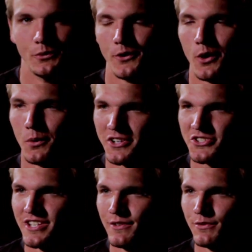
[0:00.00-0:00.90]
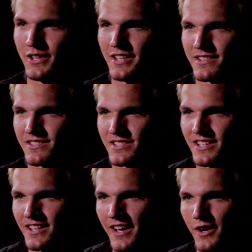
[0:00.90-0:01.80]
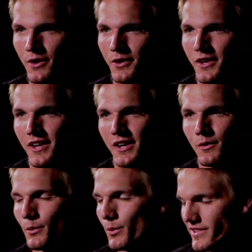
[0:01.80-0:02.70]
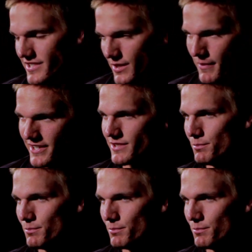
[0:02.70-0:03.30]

We've all watched TV and seen how when one team makes a